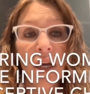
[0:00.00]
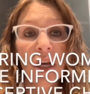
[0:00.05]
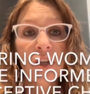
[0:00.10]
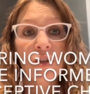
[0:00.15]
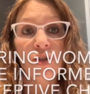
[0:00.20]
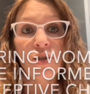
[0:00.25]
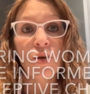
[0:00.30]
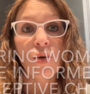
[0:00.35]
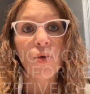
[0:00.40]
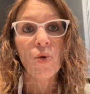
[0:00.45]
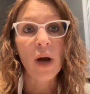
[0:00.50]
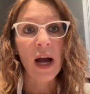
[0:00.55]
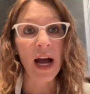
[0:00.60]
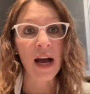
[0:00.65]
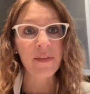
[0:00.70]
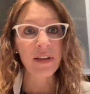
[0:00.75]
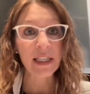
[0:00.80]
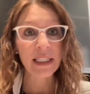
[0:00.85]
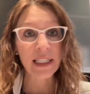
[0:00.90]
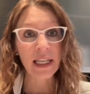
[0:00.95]
So
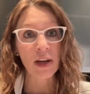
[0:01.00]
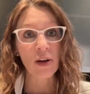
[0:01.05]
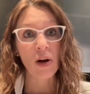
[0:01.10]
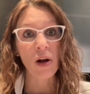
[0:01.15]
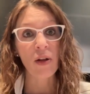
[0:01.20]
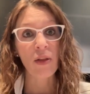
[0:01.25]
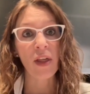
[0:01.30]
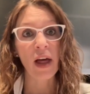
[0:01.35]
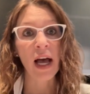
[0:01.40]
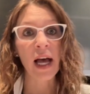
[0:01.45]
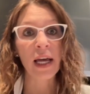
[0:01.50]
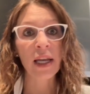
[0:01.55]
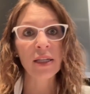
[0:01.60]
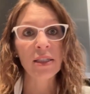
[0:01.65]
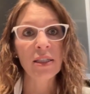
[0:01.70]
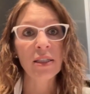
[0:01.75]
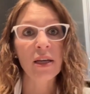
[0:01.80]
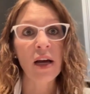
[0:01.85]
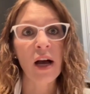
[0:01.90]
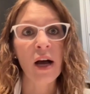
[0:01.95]
having said all
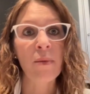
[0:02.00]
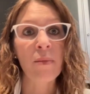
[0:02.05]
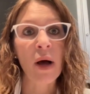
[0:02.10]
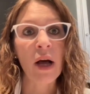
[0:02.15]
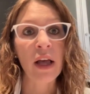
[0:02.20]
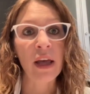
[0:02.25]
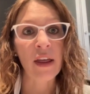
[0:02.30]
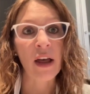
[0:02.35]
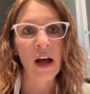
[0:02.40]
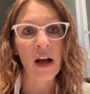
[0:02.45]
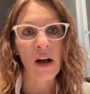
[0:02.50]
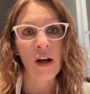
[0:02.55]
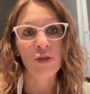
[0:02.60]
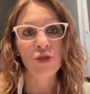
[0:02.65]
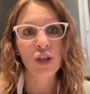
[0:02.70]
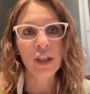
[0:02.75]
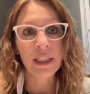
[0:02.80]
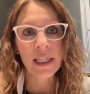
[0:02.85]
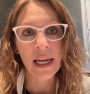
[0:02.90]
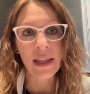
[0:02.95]
that, I'll
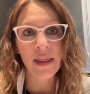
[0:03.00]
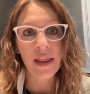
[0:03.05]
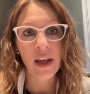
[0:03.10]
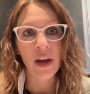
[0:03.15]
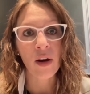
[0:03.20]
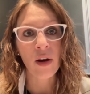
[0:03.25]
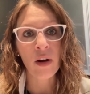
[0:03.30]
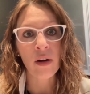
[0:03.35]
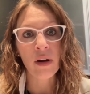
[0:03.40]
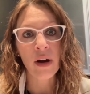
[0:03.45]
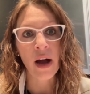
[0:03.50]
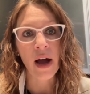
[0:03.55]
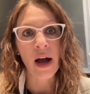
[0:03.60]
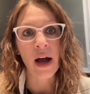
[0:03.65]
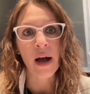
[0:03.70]
just end there.